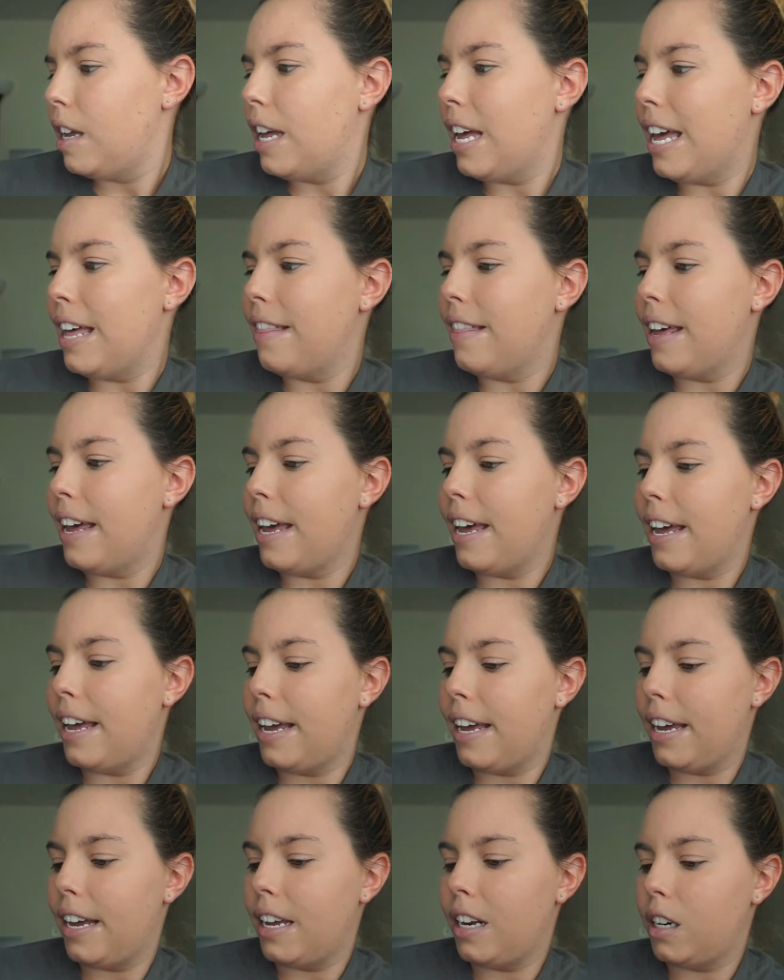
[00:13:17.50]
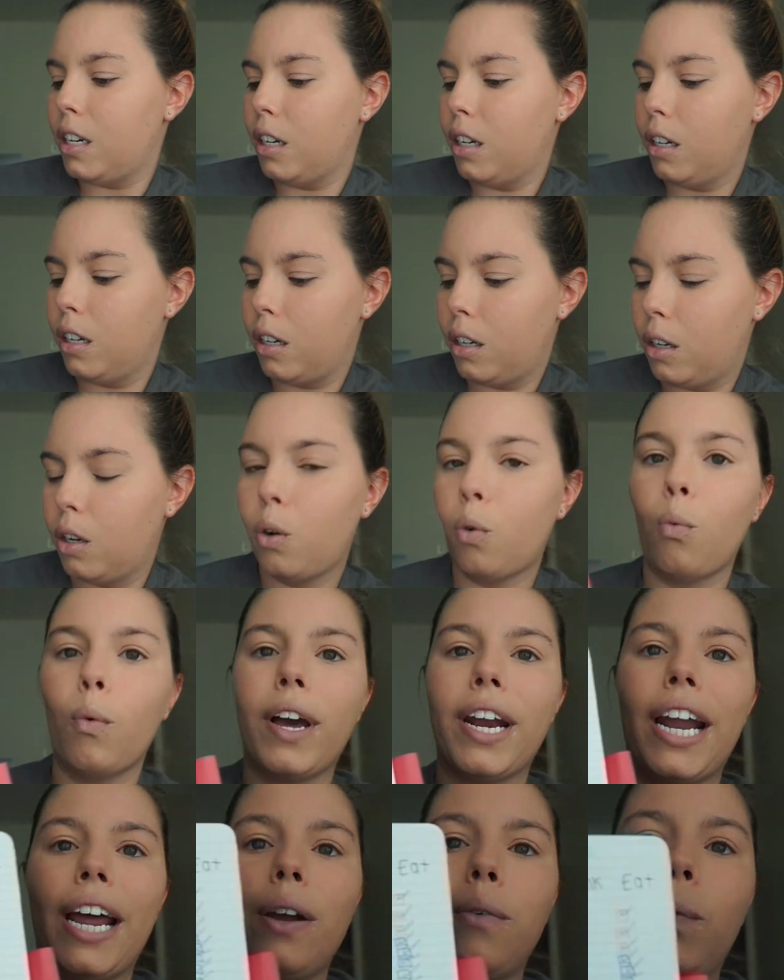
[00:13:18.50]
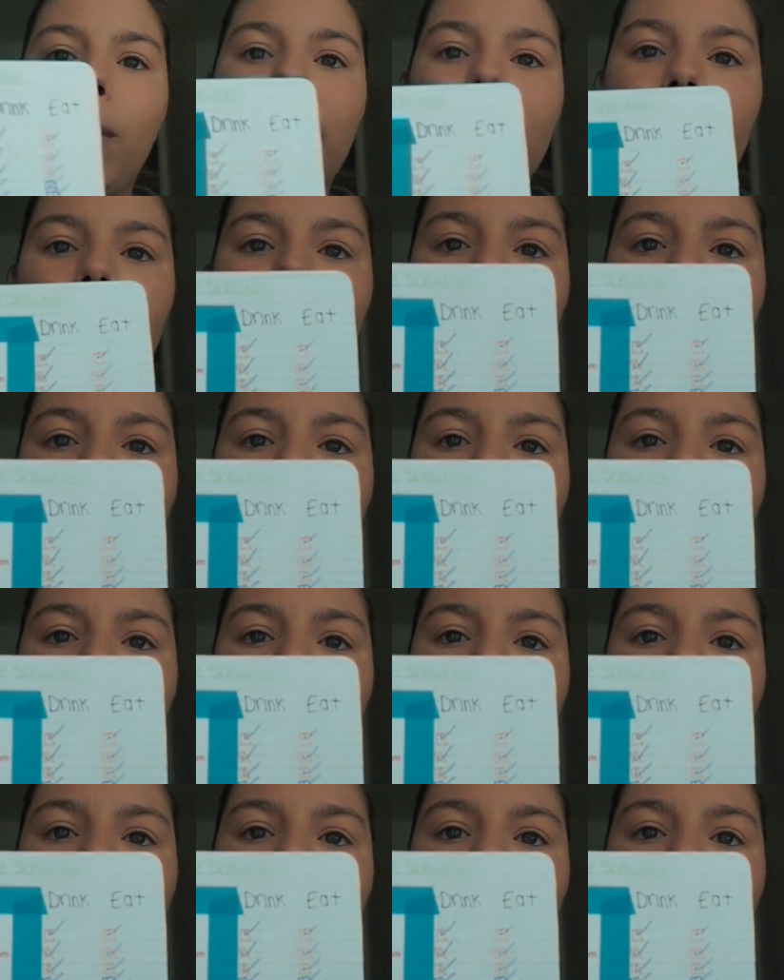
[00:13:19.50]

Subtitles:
And then when I went